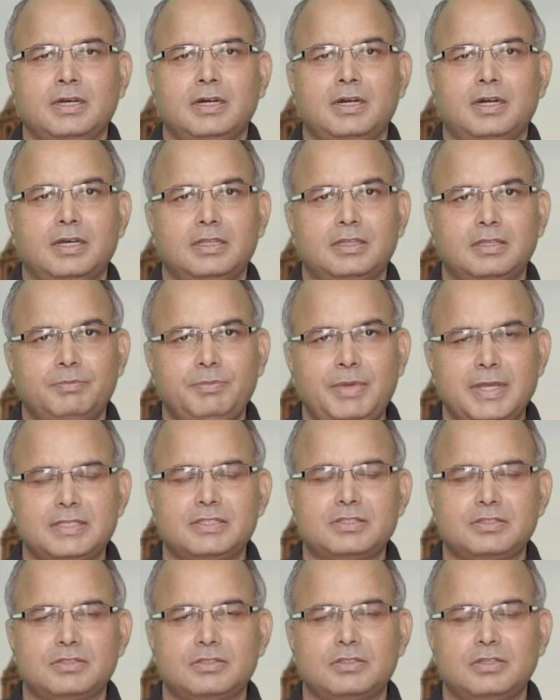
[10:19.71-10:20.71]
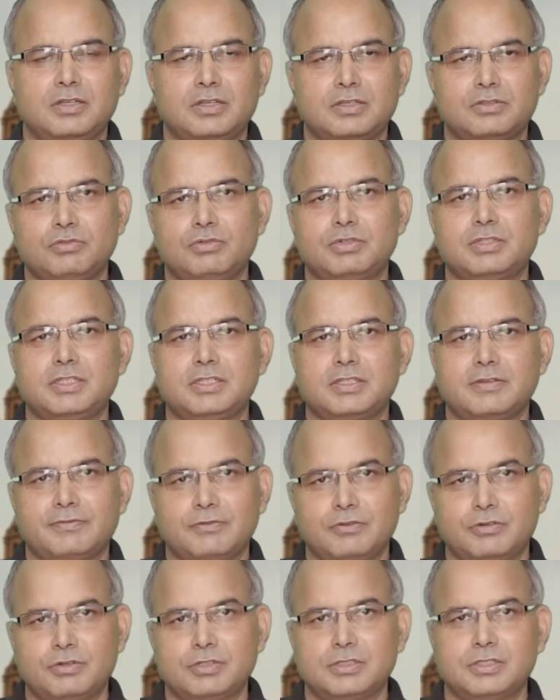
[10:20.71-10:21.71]
The best source is, of
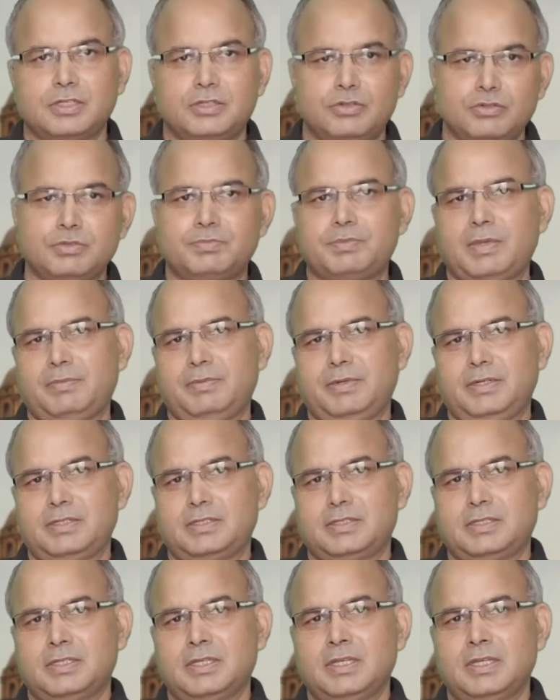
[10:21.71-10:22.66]
course, the newspapers.